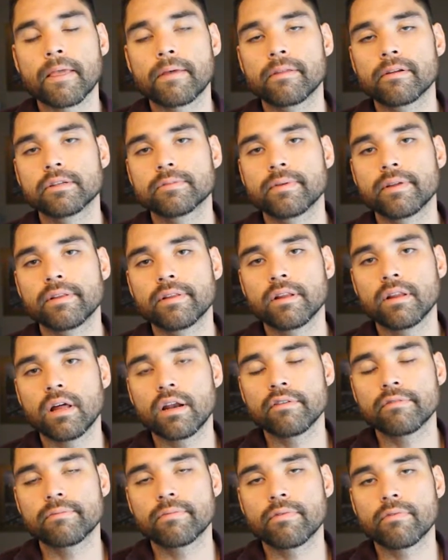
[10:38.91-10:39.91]
There's been a
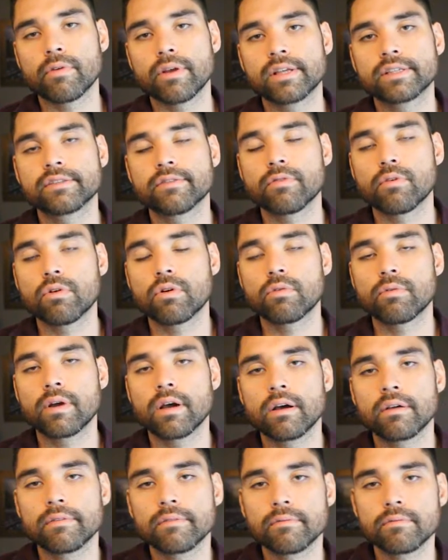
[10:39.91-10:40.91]
lot of things thrown
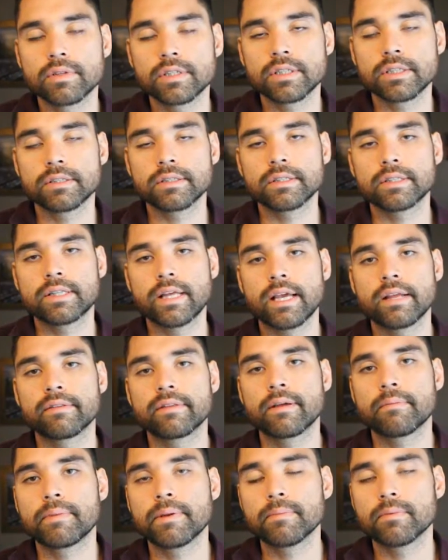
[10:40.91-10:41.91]
around which
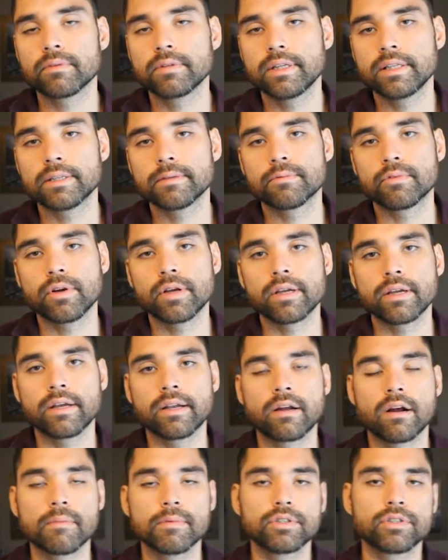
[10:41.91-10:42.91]
state that people need to drink
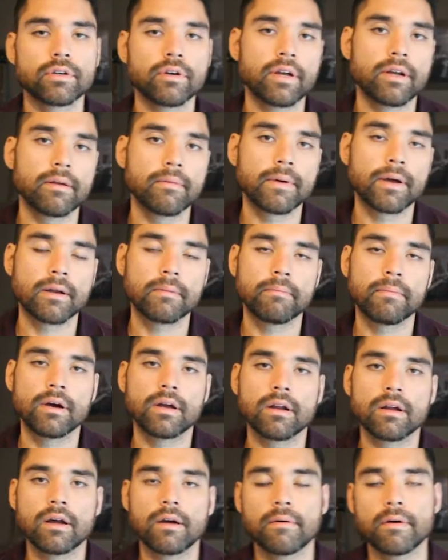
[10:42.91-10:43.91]
an arbitrary amount
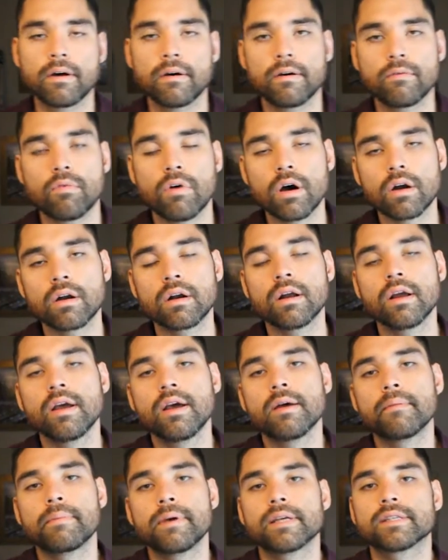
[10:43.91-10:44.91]
of water
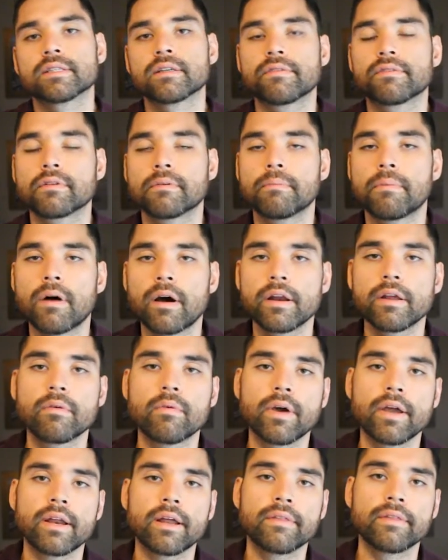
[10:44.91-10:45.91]
based off their body
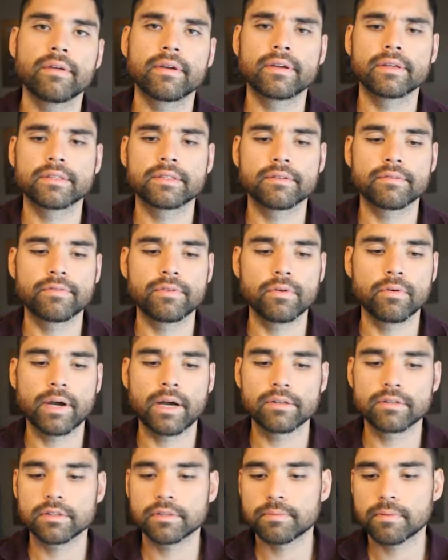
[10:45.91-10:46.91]
weight. I think it's a few
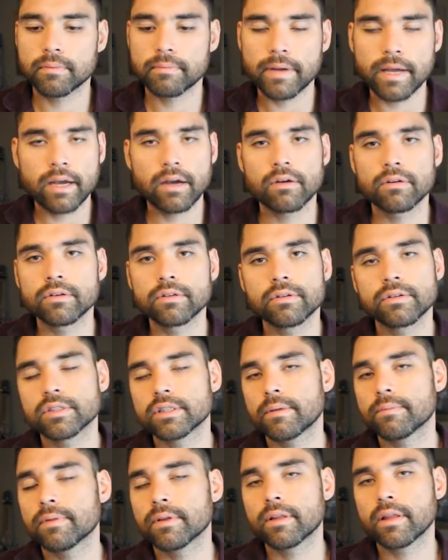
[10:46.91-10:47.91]
ounces per pound or
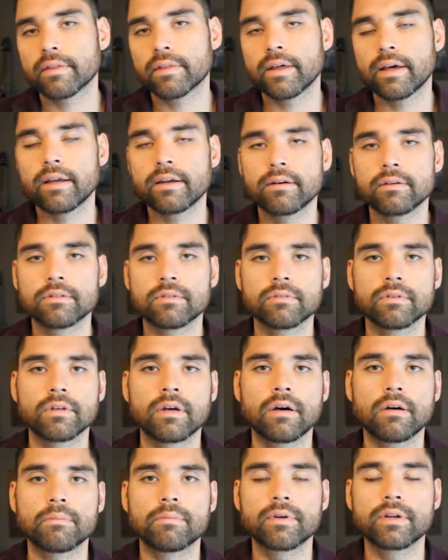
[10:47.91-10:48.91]
something like that.
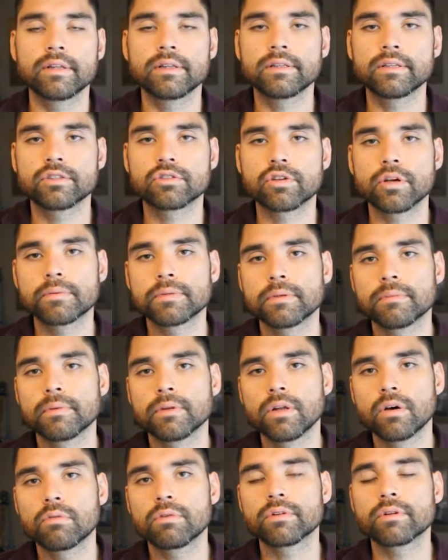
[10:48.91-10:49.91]
I'll put it in the description
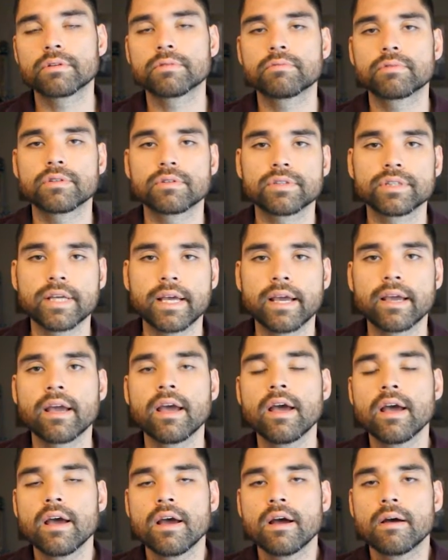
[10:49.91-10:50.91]
below what they're saying.
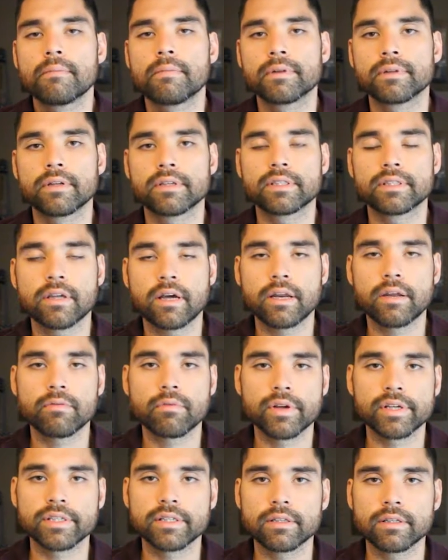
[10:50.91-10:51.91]
But the study
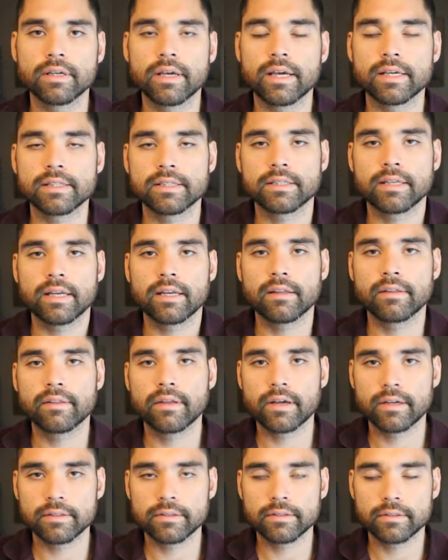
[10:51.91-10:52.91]
recently has stated
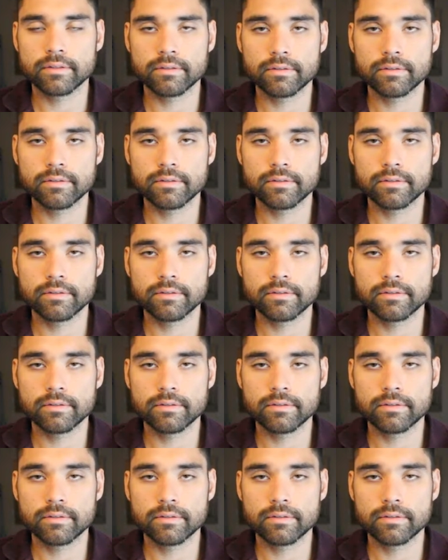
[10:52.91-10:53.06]
that,